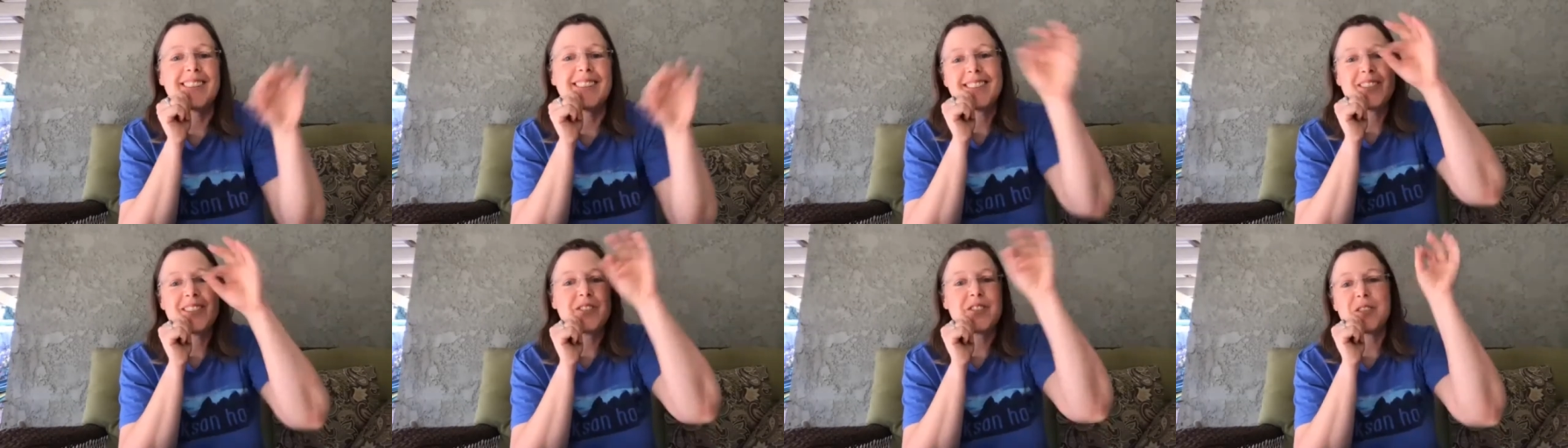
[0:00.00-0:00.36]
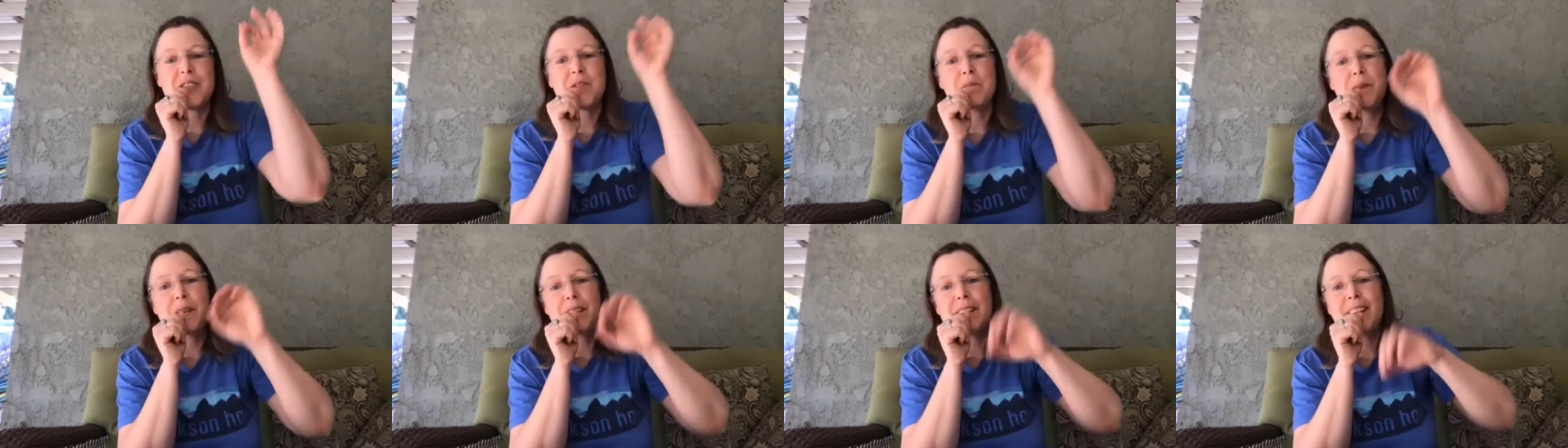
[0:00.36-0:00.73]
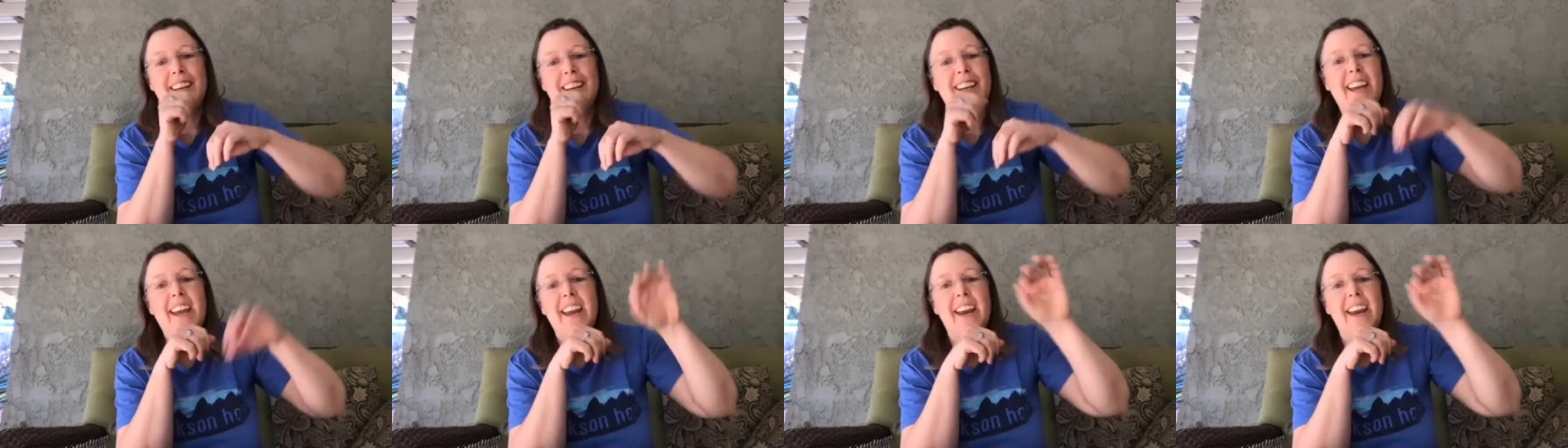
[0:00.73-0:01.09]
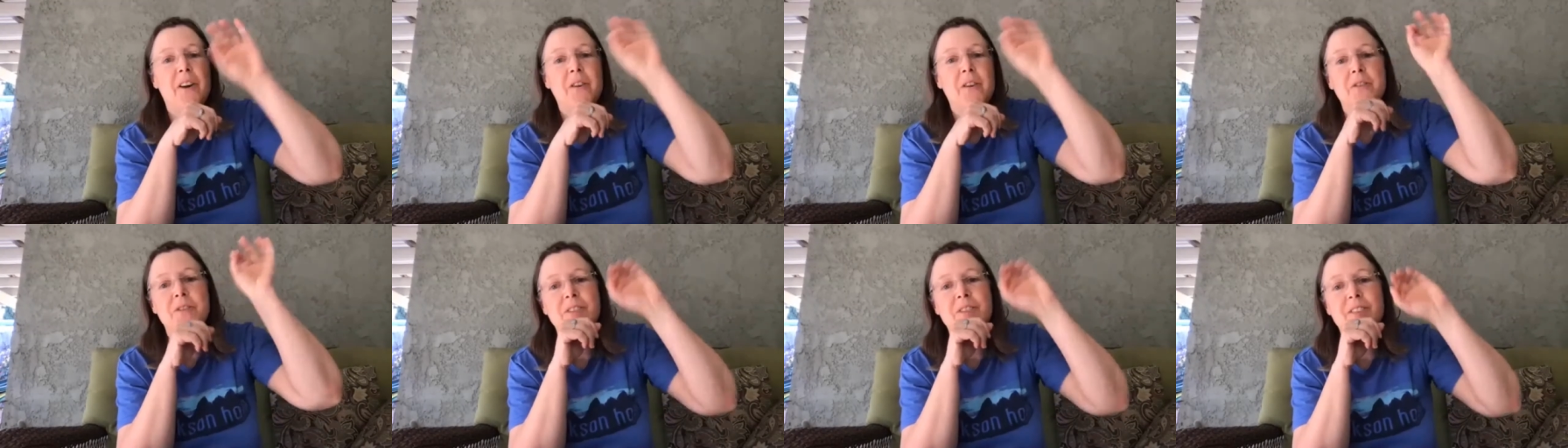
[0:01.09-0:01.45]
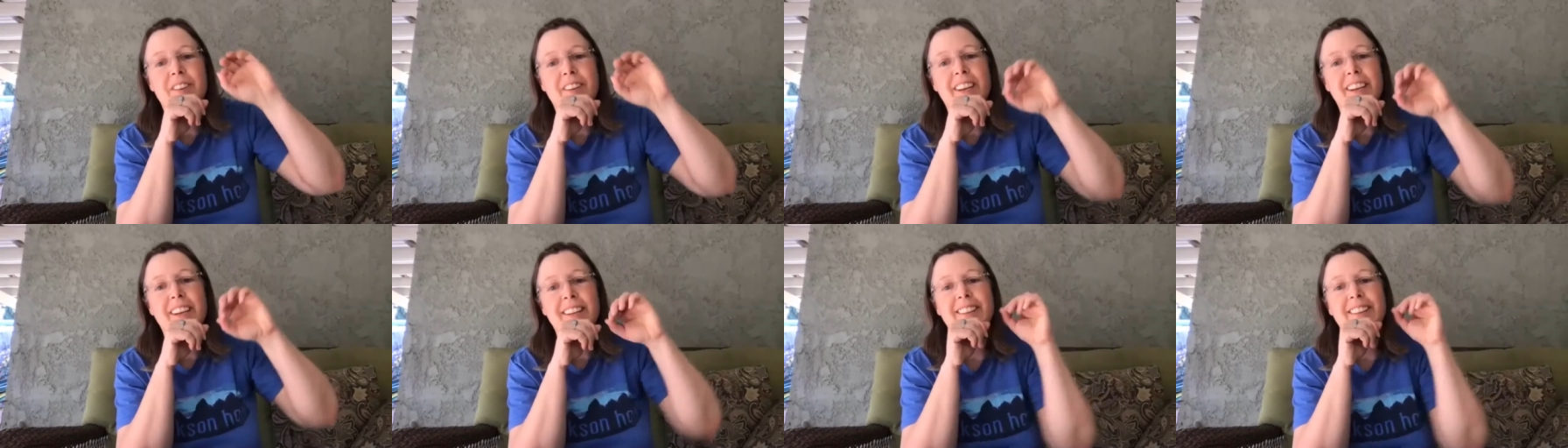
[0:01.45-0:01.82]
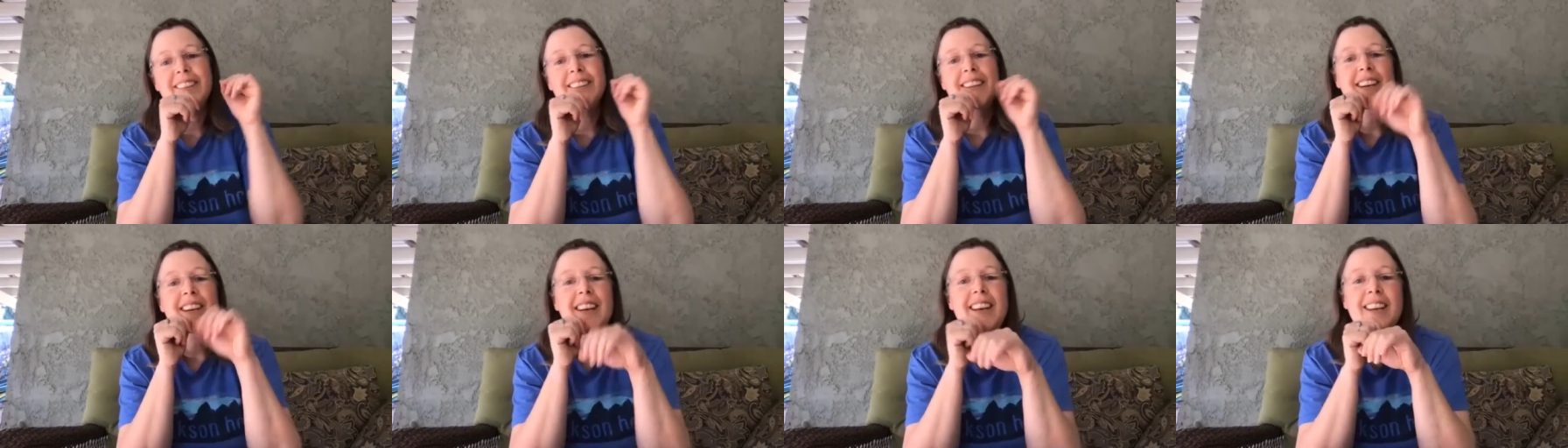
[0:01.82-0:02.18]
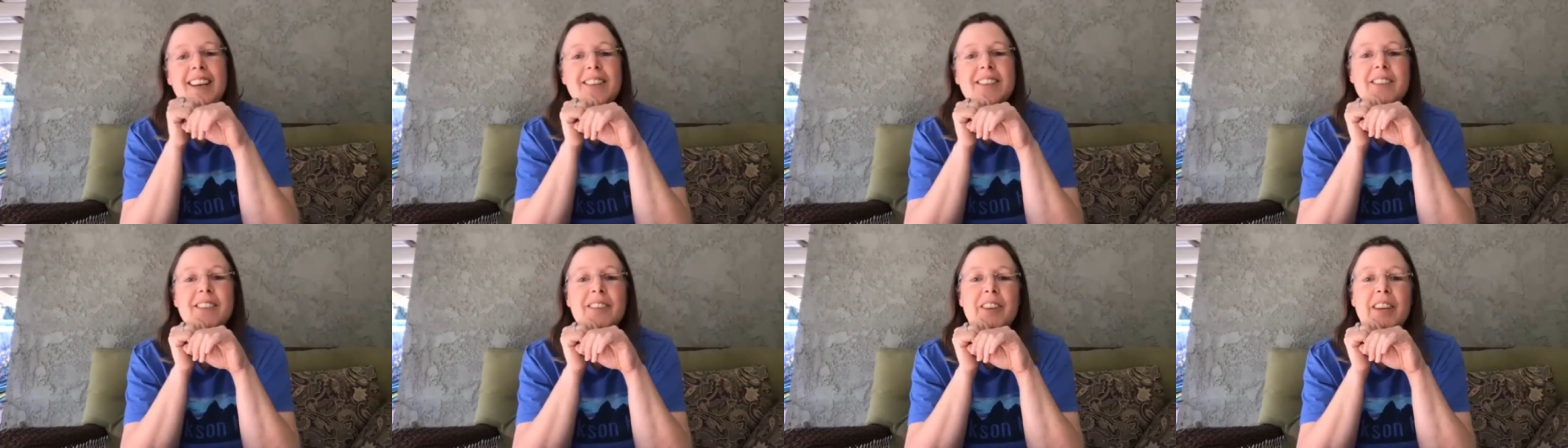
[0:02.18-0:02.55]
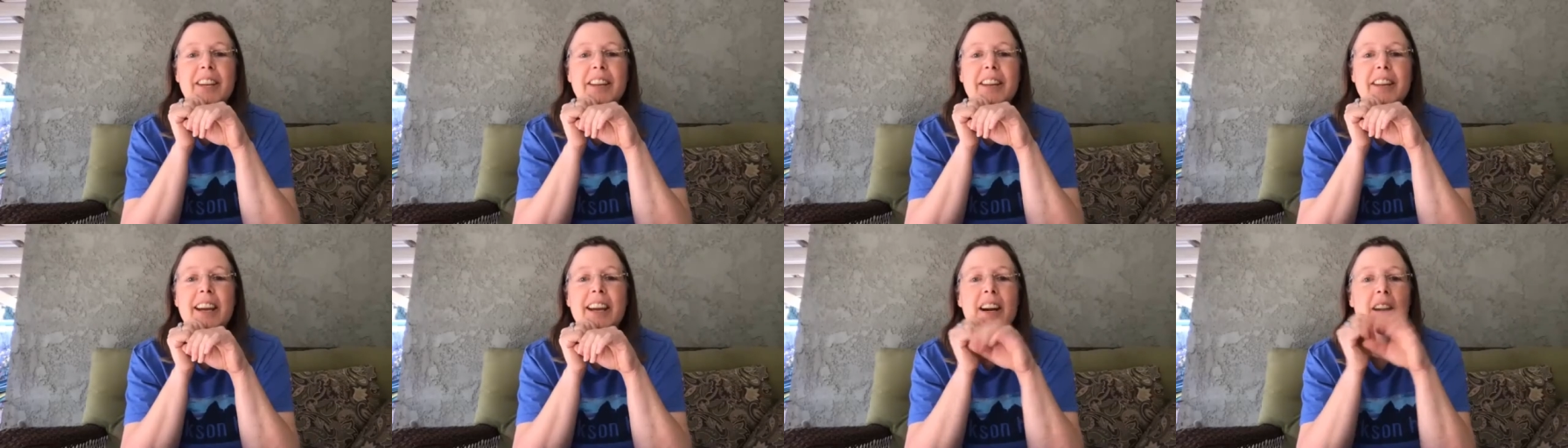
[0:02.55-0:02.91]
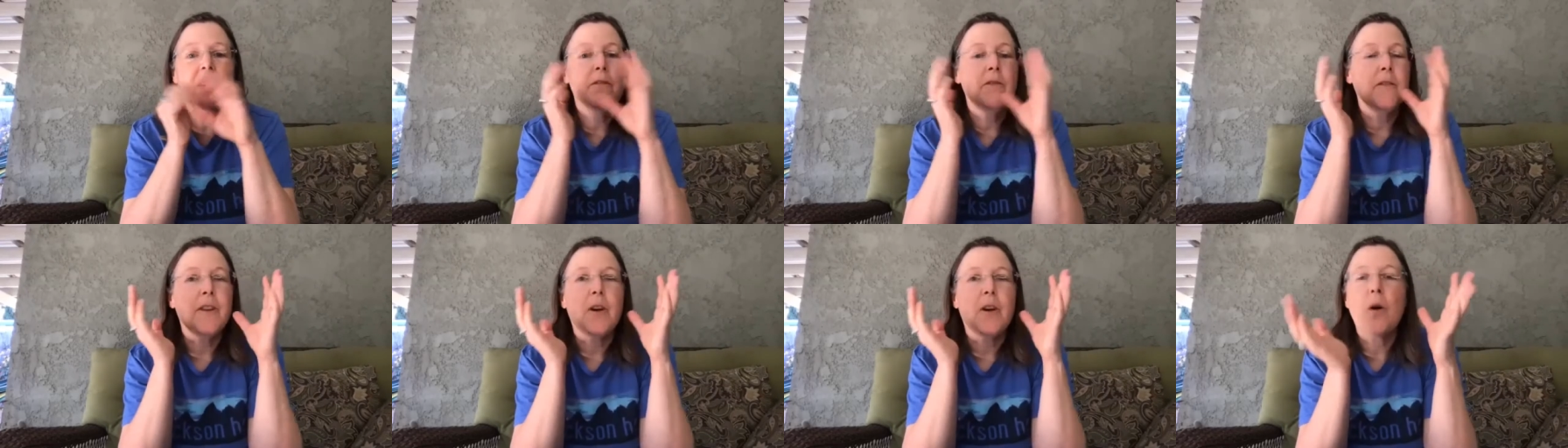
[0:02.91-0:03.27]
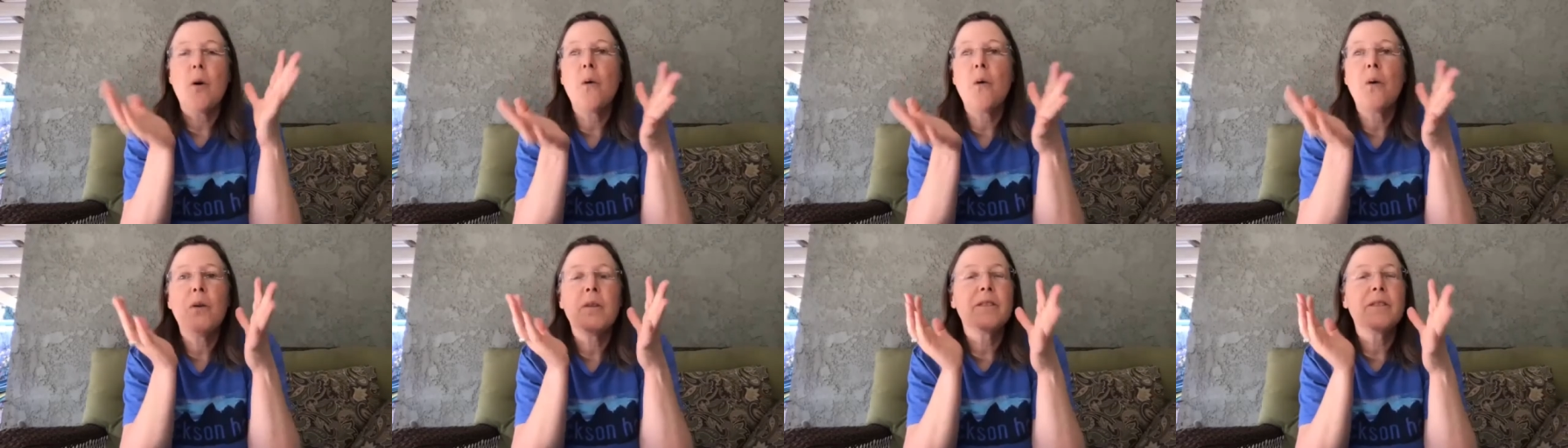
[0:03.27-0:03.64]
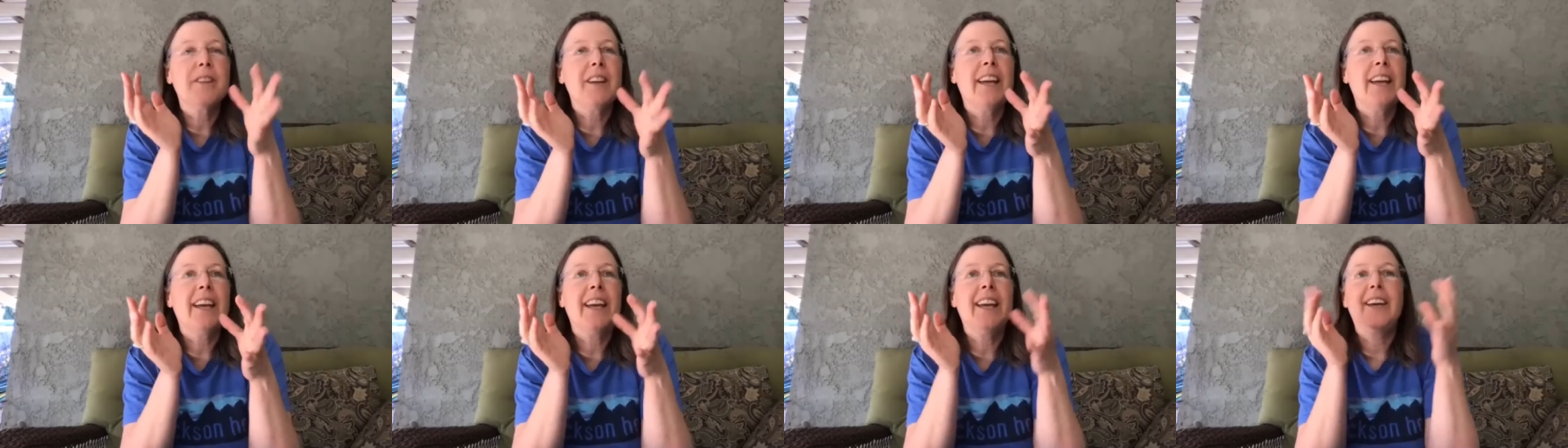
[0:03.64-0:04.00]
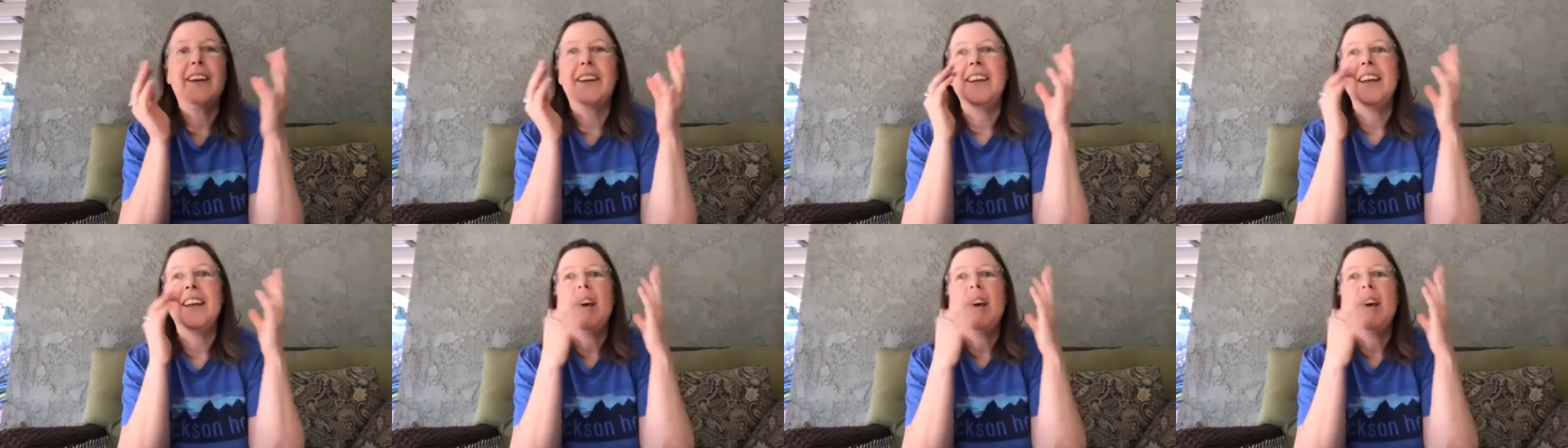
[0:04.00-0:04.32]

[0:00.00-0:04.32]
there'll just be like a hair stuck in there for the whole thing.